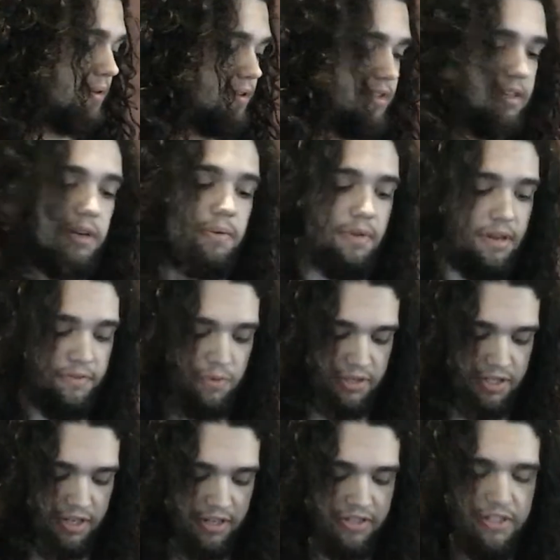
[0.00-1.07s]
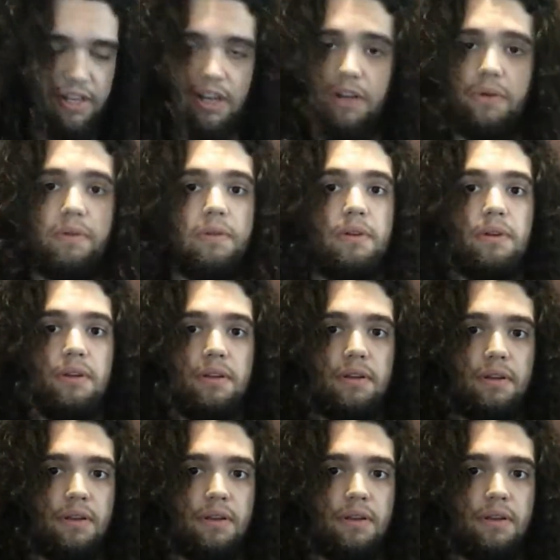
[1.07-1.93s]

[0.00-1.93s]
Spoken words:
So if we start slow, and